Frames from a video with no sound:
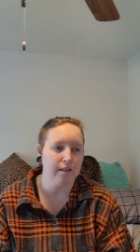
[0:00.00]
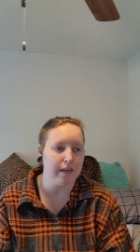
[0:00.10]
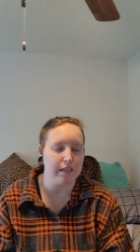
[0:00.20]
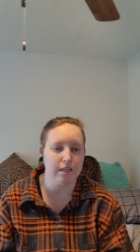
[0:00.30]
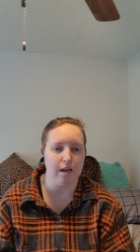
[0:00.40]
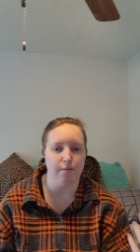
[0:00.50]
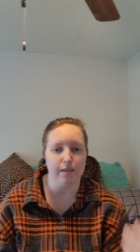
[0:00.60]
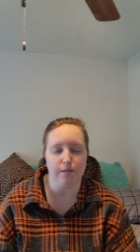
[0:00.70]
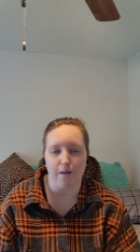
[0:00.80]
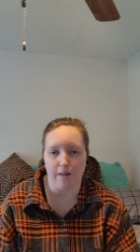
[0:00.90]
like stuff
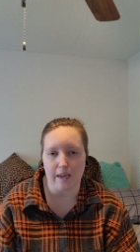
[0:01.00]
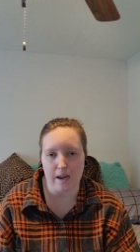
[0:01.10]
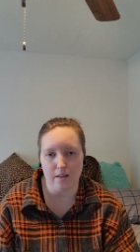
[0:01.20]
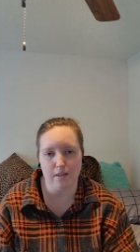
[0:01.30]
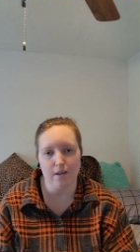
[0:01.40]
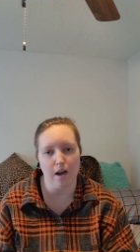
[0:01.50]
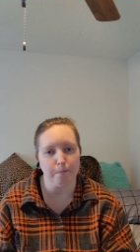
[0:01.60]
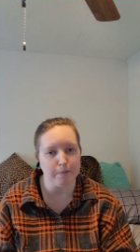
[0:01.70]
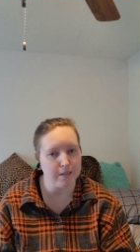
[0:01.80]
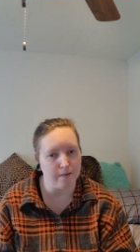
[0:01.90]
is falling out of the
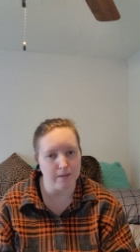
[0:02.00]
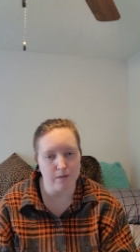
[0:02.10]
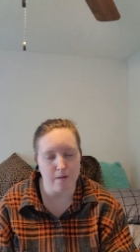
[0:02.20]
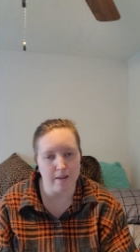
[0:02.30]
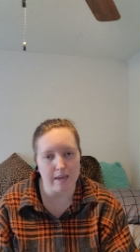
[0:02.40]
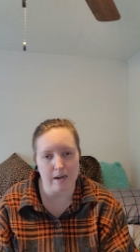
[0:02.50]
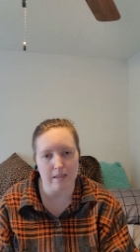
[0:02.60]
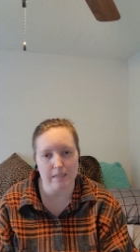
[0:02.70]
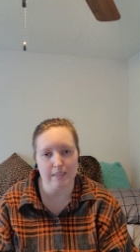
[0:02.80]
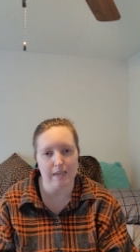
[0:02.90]
top, stuff is falling out of
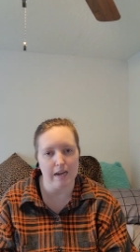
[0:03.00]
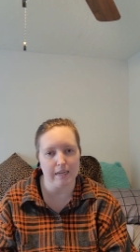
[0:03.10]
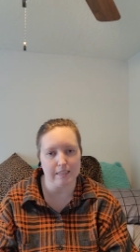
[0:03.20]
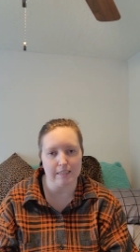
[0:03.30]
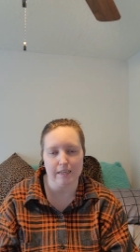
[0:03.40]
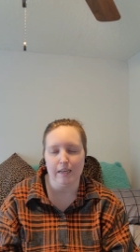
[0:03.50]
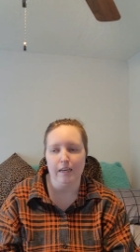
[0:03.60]
the sides,